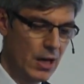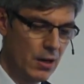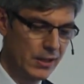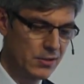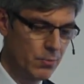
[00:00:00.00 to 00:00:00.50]

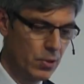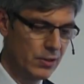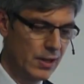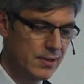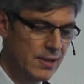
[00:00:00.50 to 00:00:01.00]
behind
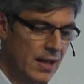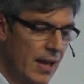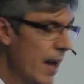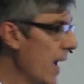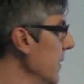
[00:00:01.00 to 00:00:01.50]
robotics.
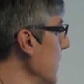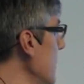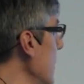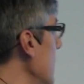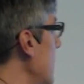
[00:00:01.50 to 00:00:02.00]
And
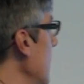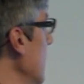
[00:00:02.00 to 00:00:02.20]
this is